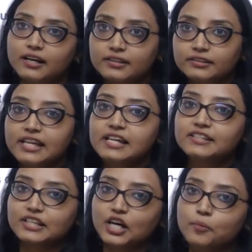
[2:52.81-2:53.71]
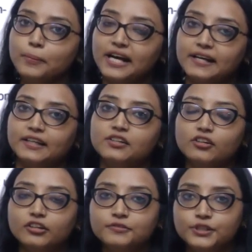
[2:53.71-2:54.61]
are the exam pattern
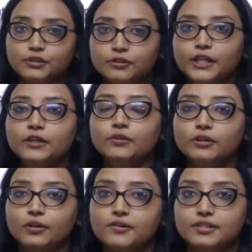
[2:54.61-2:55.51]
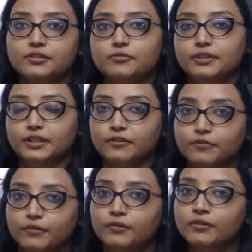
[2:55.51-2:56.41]
of CUET
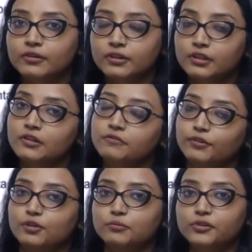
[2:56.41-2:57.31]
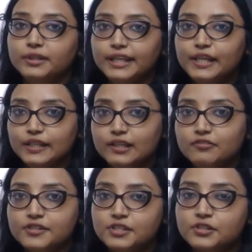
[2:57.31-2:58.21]
2024. For more detail,
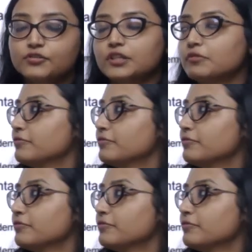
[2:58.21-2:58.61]
visit to our